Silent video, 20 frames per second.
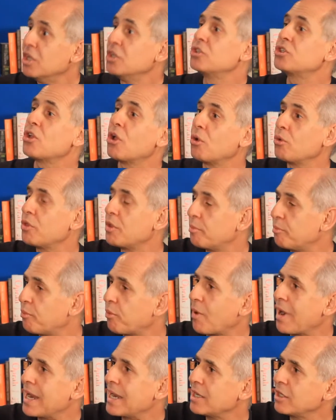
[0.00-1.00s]
So the
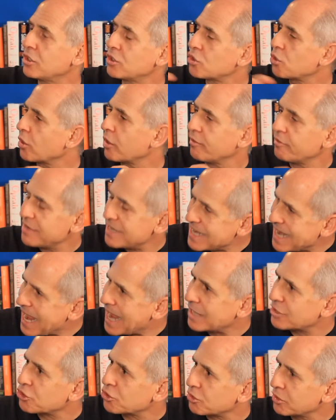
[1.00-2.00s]
brain sort of
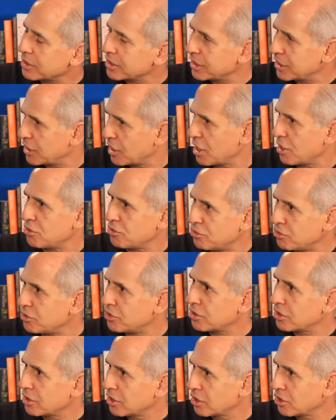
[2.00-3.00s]
naturally
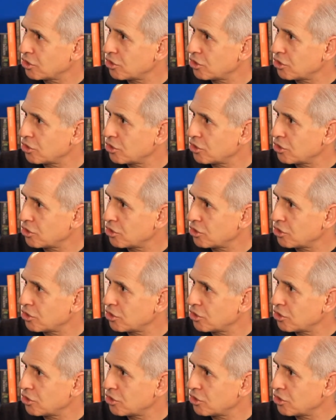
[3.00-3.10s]
goes